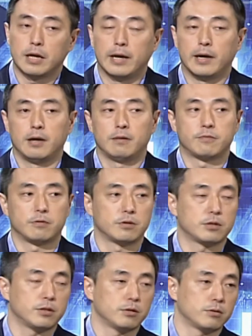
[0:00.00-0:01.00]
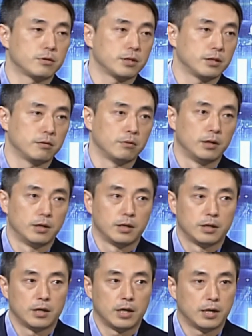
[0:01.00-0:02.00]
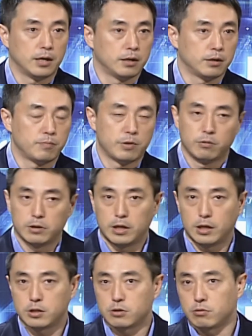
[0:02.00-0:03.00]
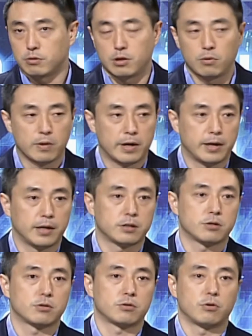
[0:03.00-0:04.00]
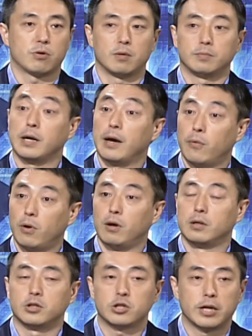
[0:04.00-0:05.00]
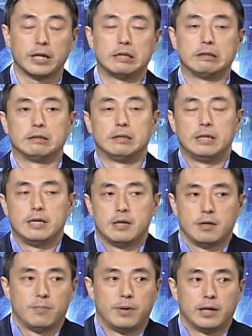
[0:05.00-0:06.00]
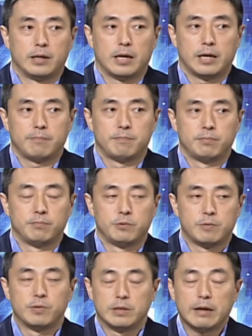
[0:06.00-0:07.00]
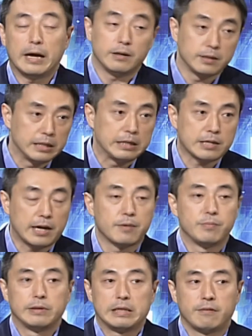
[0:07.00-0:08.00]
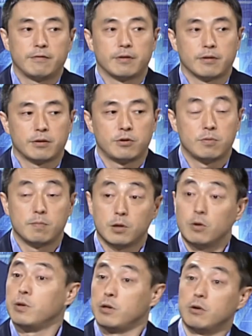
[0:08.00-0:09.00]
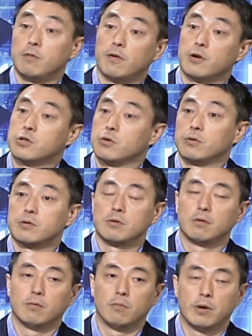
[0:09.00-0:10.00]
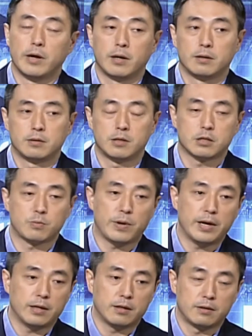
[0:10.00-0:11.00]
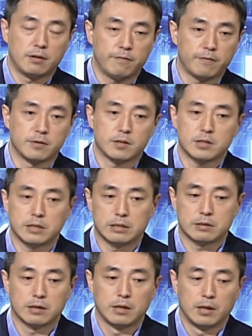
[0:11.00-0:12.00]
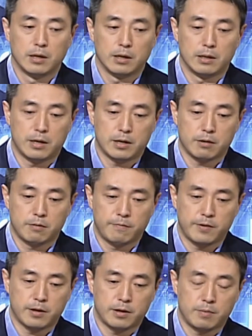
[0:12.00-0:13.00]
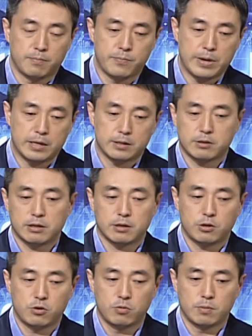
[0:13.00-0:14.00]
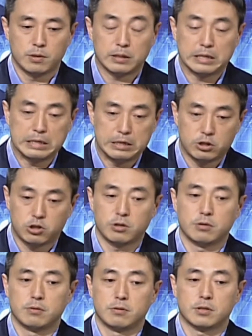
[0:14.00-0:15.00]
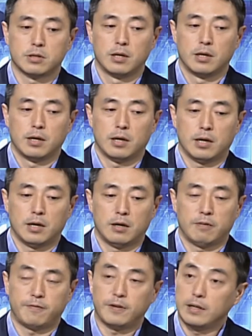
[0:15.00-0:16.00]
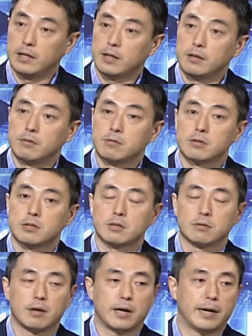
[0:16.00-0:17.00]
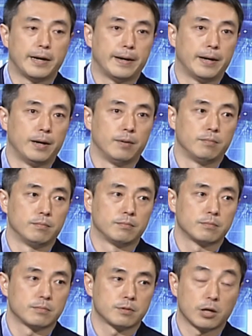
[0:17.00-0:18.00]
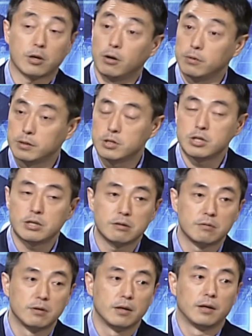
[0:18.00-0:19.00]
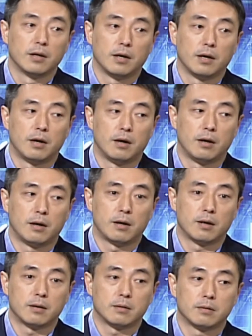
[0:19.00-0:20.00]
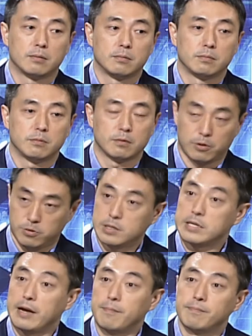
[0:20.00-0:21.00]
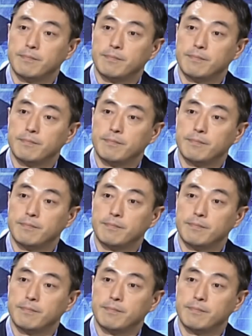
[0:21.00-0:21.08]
Uh, for instance, in mm-hmm. uh, Middle East or U.S., Europe, Taiwan, China. But I, we believe, I, at least I believe, there are hum, human universals where, despite the differences, a lot of the very basic human conditions, uh, feelings, um, psychology mm-hmm. are are the same.